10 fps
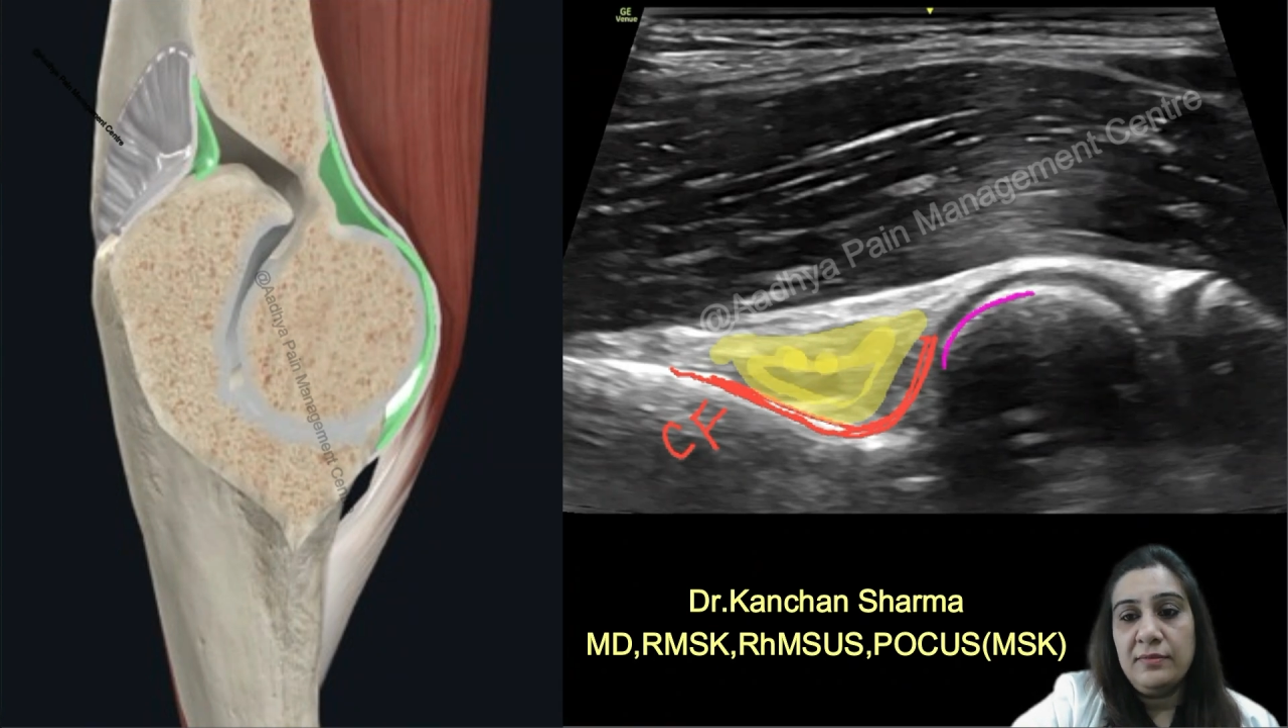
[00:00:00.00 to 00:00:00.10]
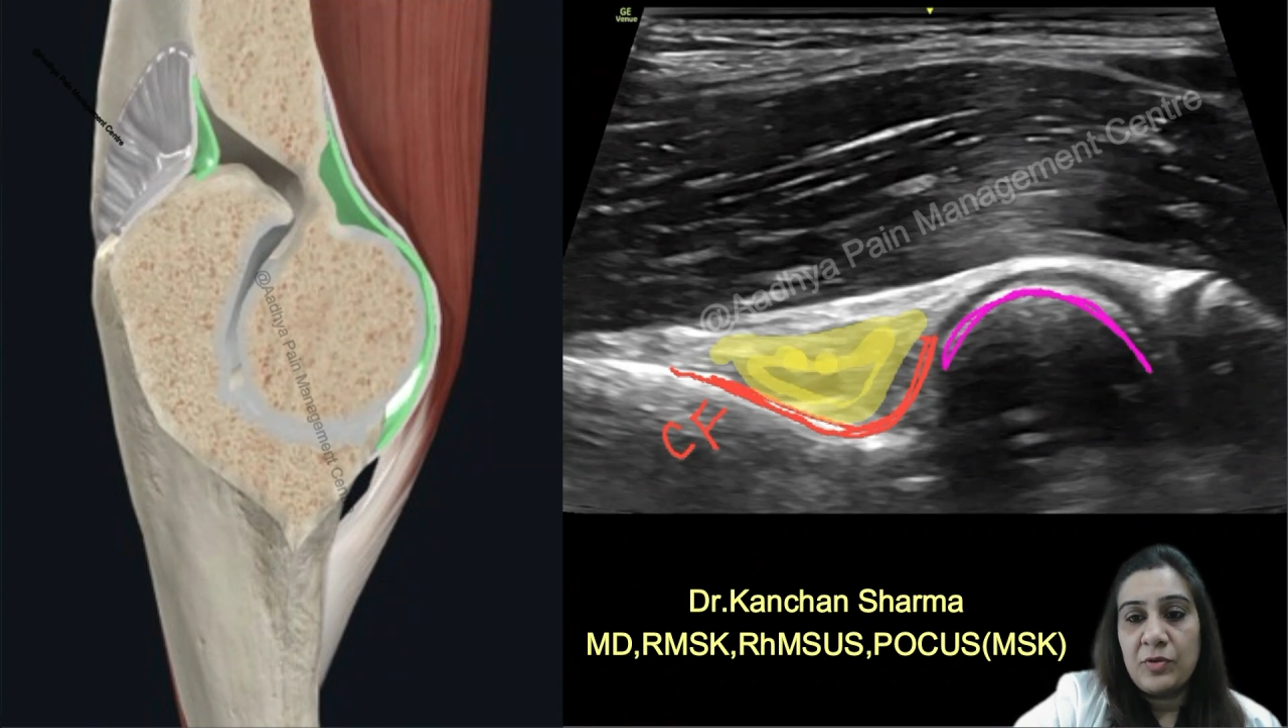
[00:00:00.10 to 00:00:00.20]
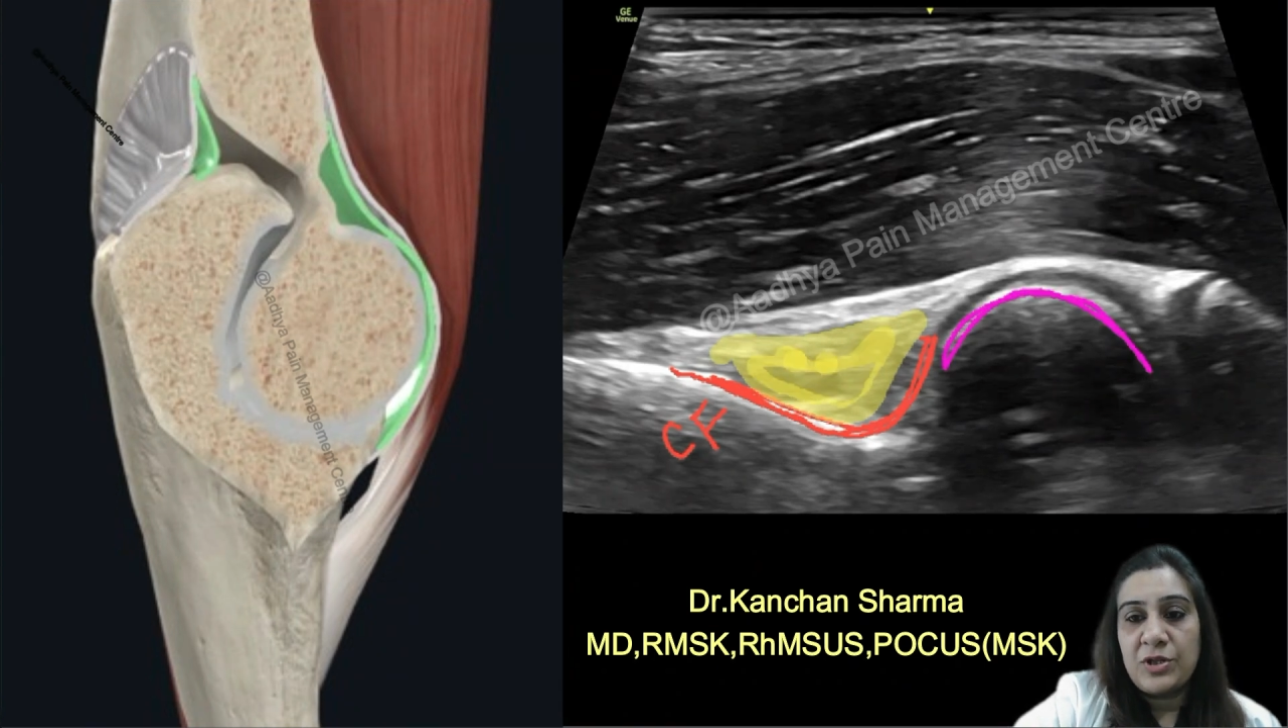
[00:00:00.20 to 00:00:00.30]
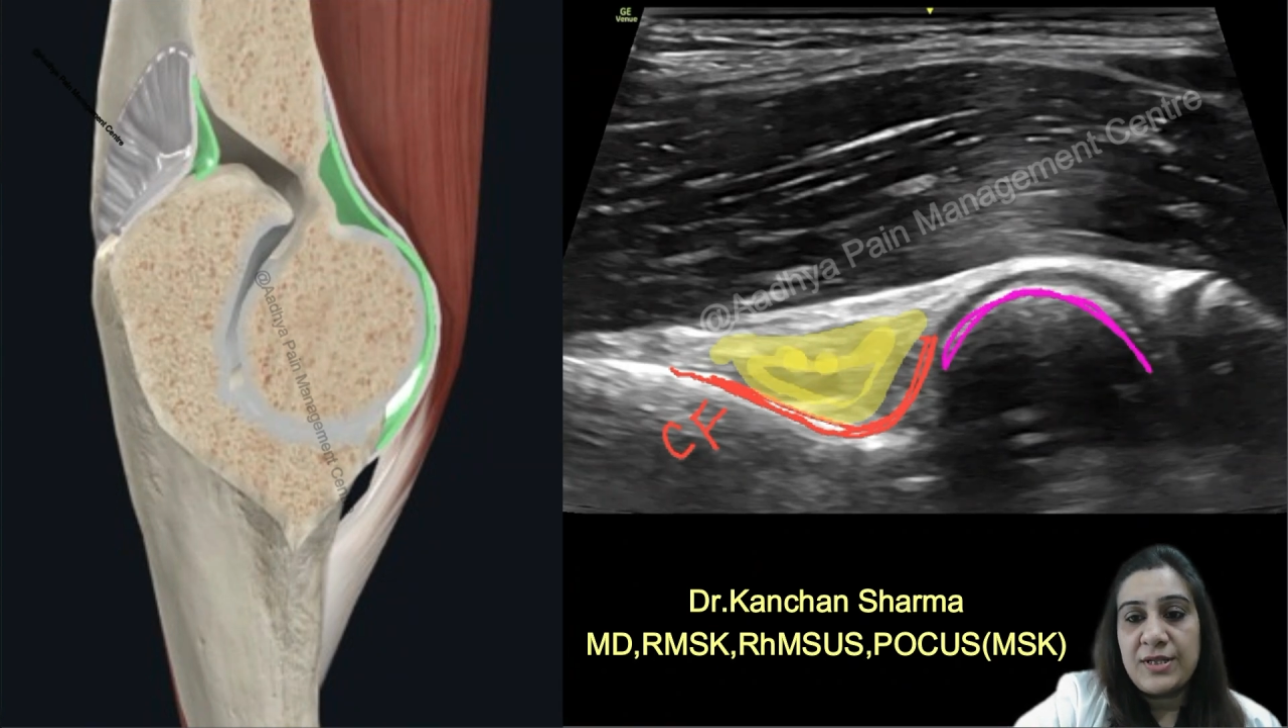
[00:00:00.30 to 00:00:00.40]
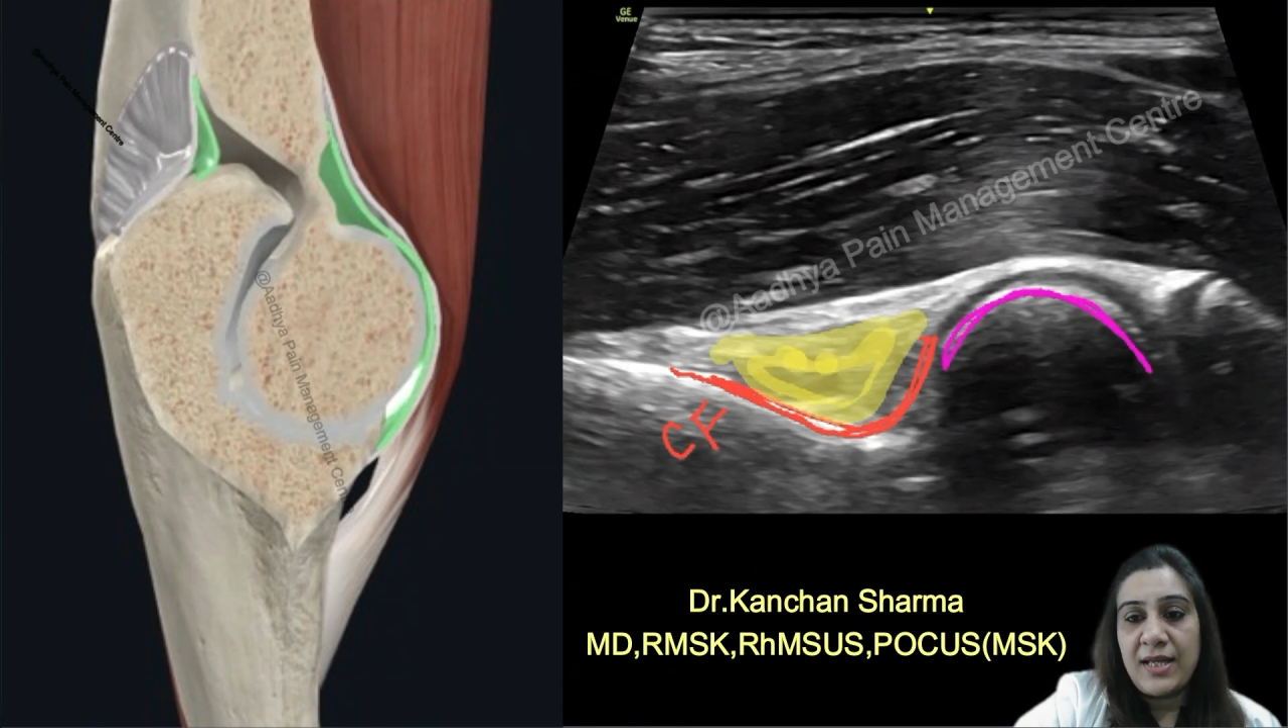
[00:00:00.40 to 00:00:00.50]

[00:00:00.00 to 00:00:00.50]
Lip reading: which is